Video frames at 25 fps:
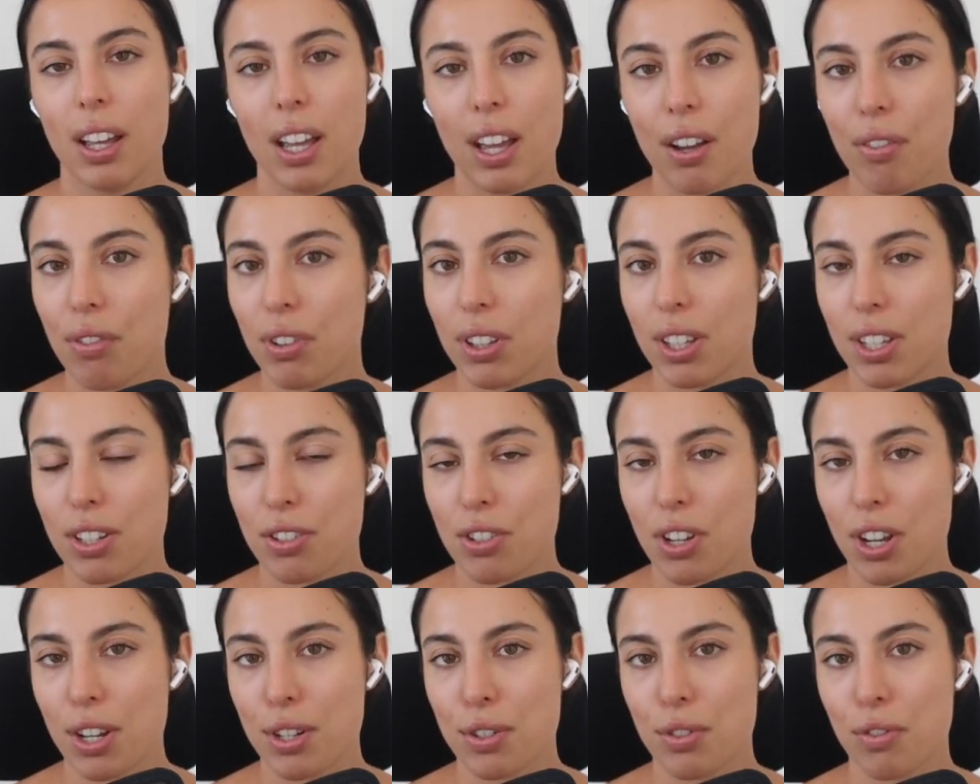everything
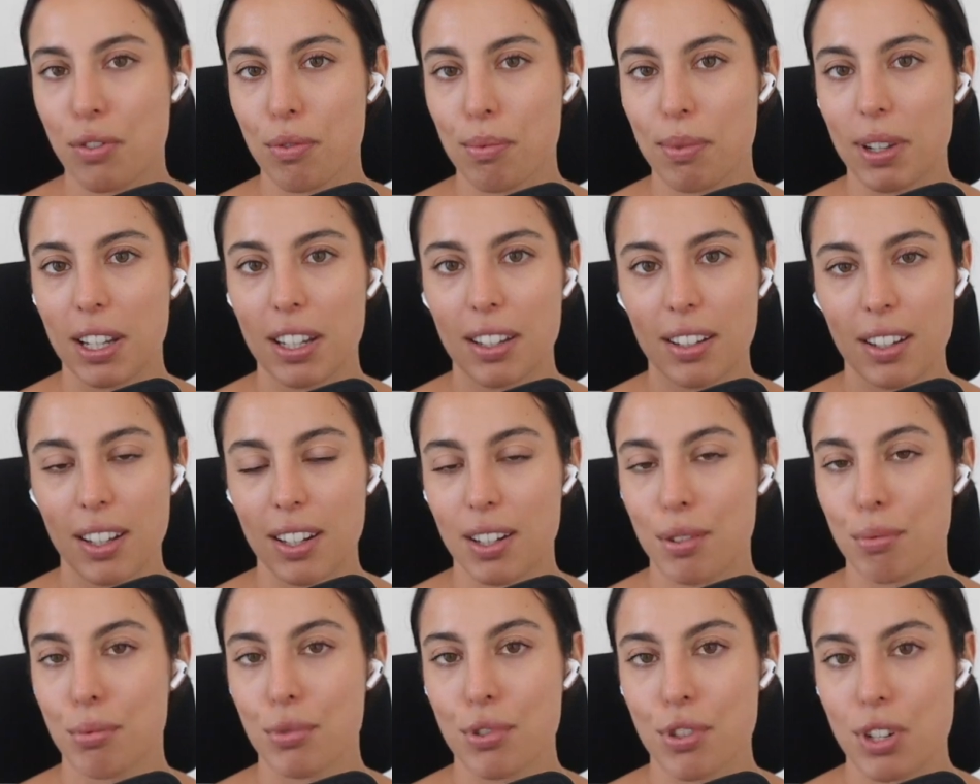changed for me,
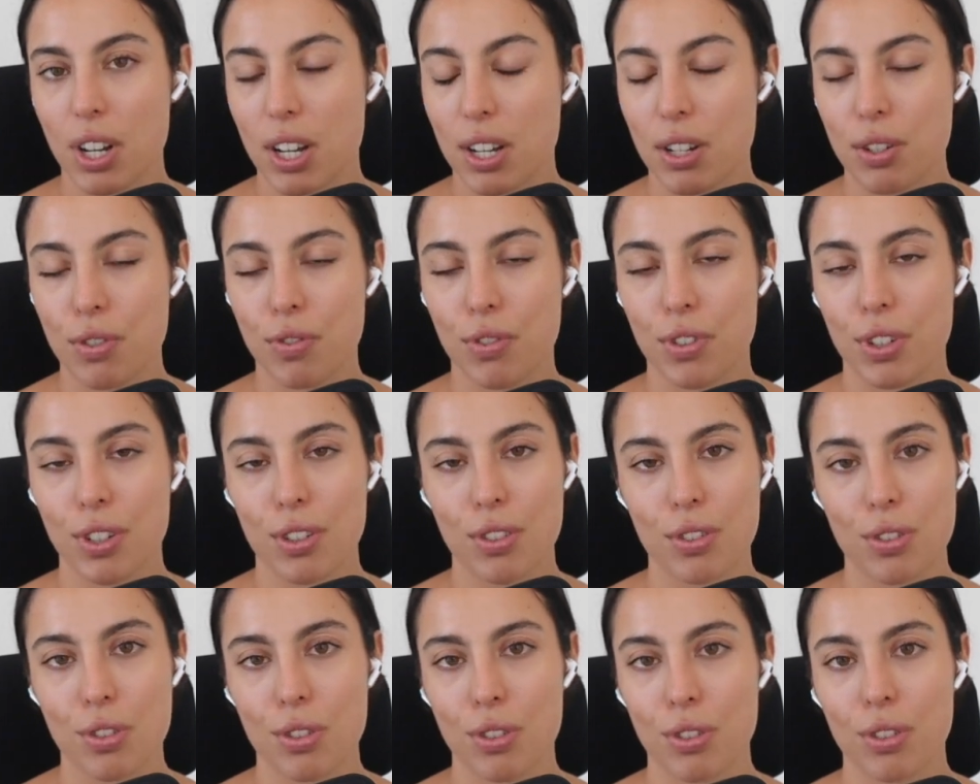and it will change for
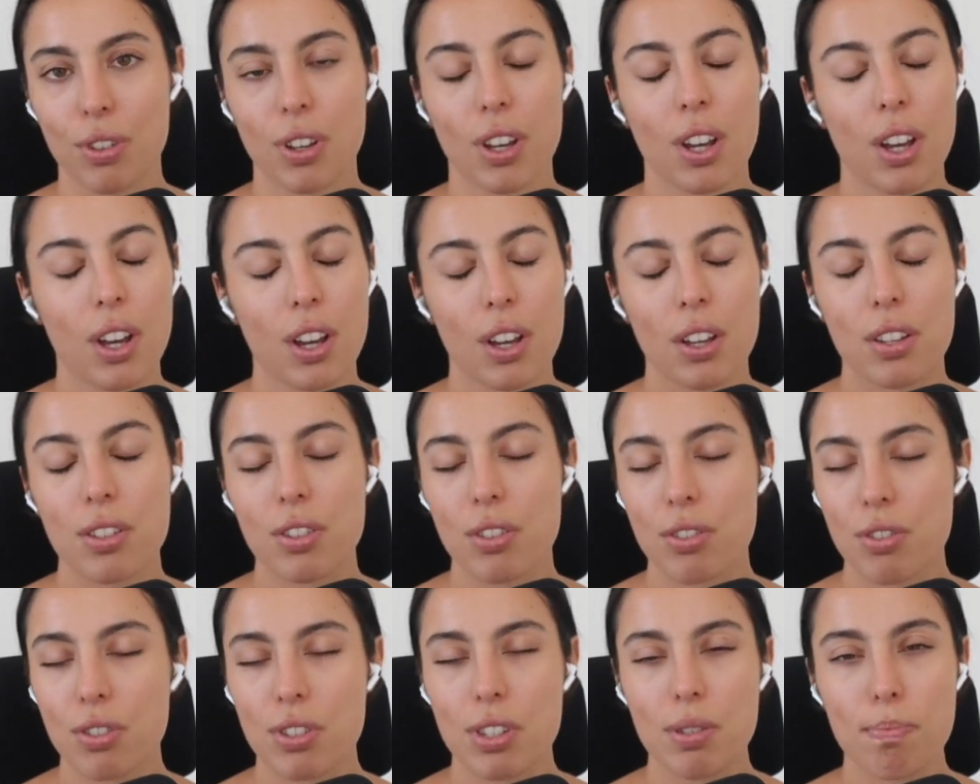you too.
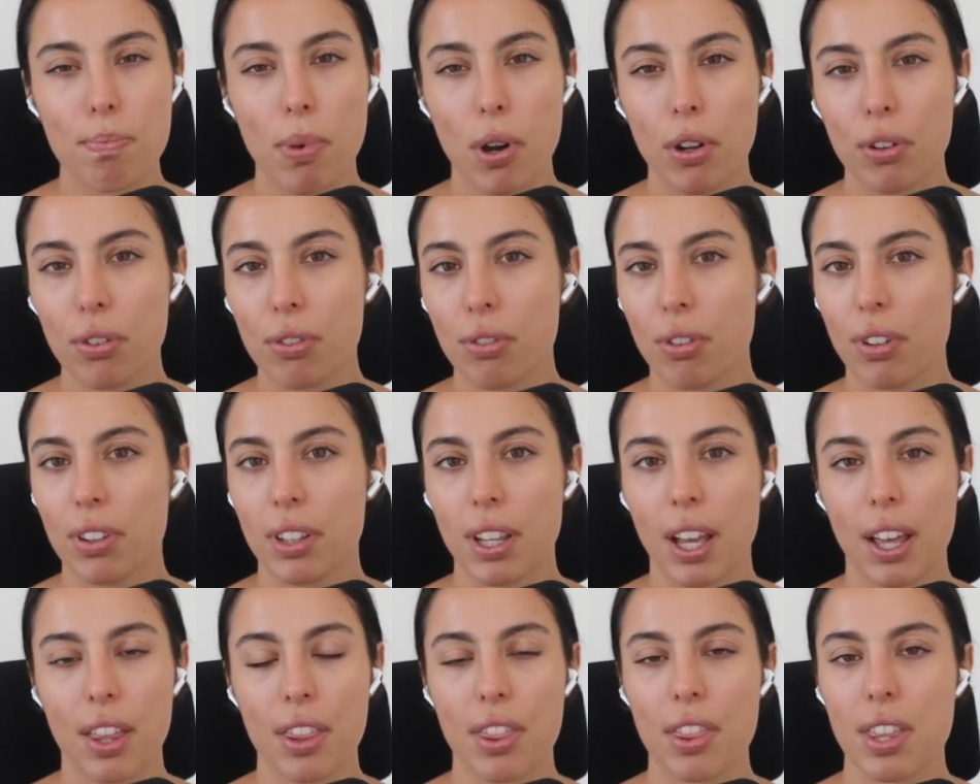So just ponder on
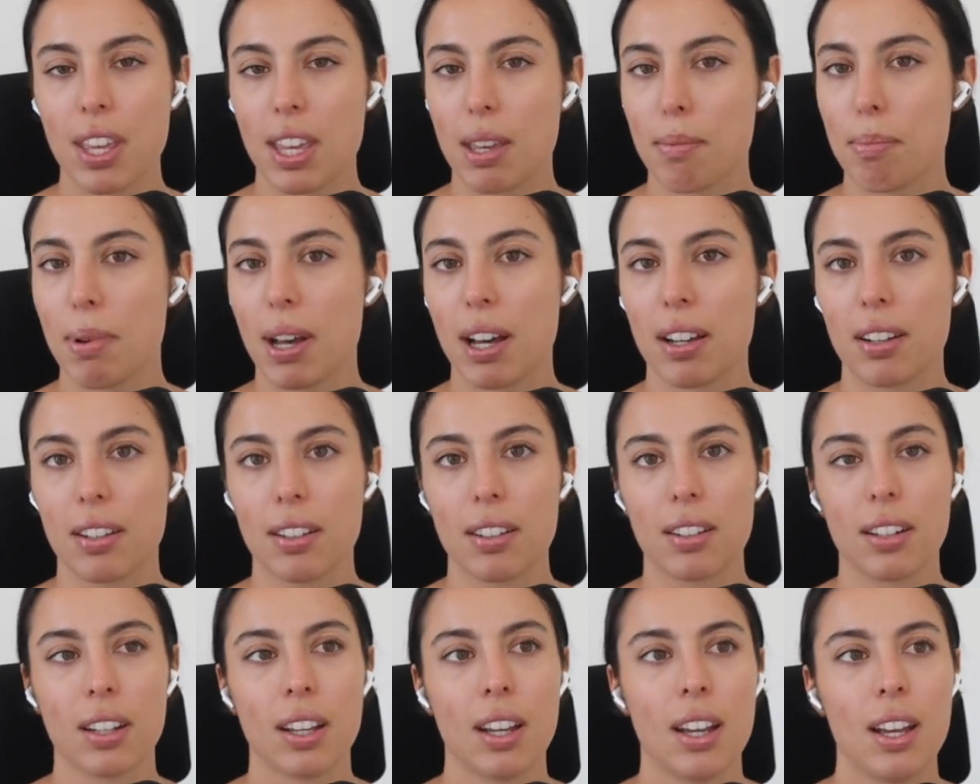that, think about
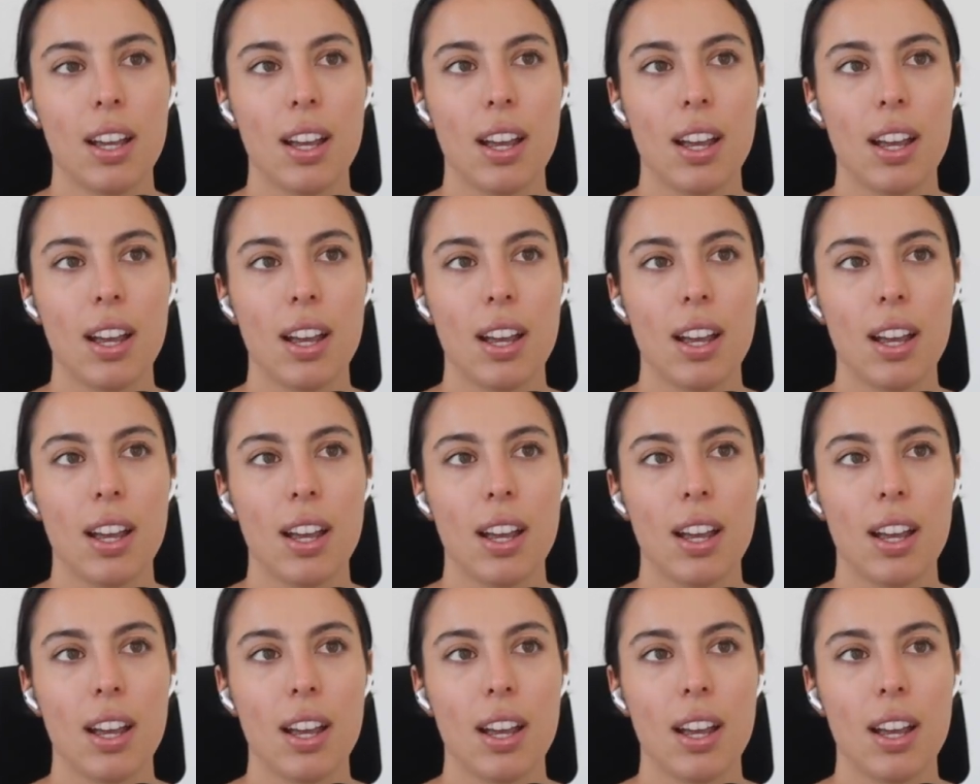it.